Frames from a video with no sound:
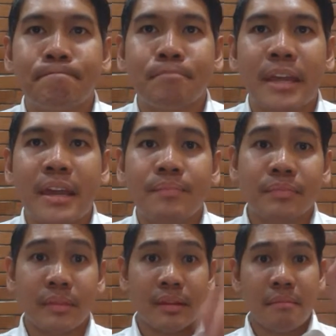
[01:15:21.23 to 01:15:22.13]
Okay?
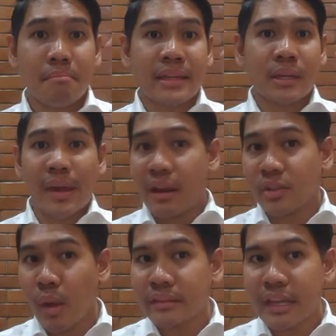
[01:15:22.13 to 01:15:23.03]
By the way, here's
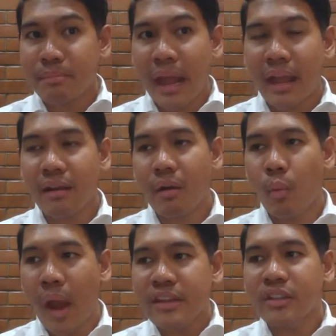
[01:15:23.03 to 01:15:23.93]
one tip, huh?
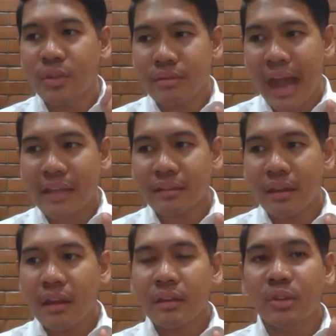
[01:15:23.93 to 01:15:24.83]
When you do that,
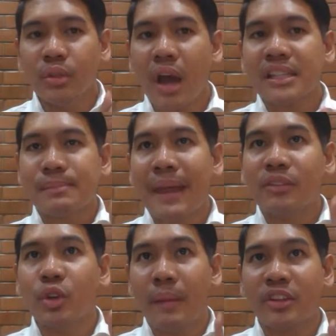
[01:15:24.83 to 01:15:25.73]
do not spend
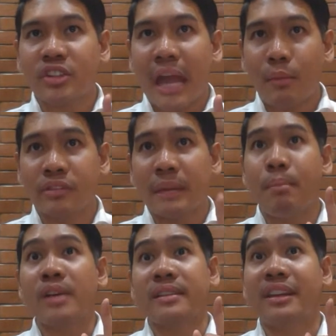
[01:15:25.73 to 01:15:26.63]
too much time on the
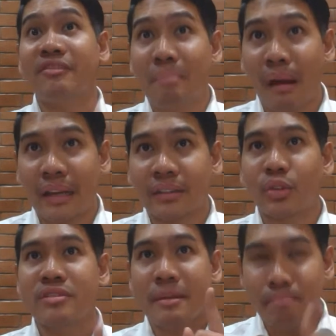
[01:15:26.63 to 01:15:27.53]
positive part
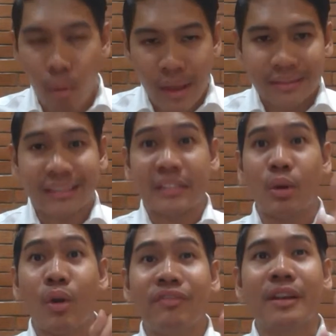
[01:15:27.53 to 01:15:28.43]
to the point that it
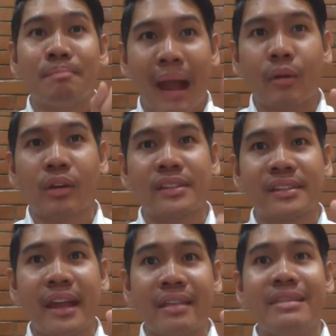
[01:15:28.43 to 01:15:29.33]
overpowers
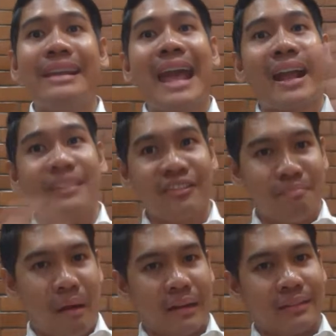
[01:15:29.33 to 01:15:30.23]
the negative
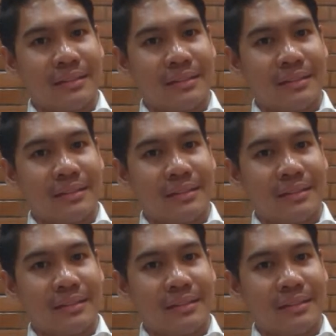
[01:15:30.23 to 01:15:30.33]
part.